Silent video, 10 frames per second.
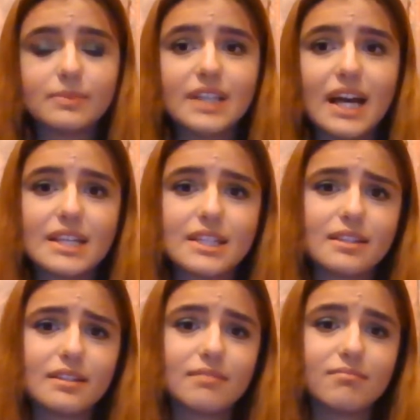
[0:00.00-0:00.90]
does
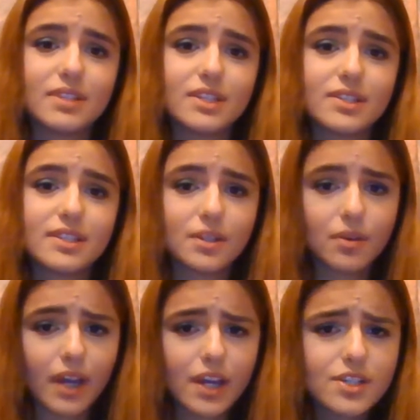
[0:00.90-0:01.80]
the
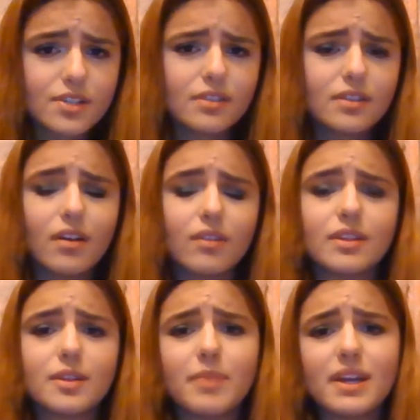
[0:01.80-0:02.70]
segregation on
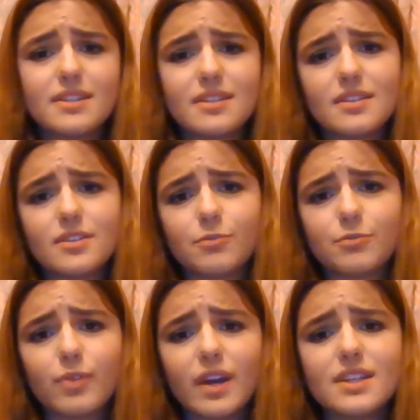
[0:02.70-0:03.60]
the basis of
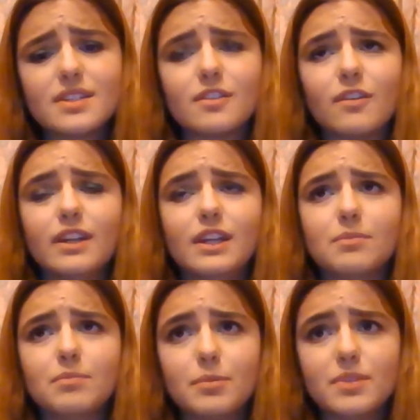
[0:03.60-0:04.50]
race
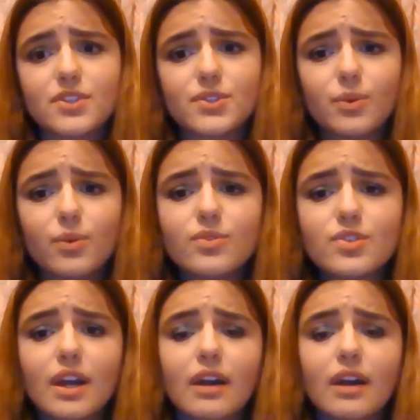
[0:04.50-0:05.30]
in public schools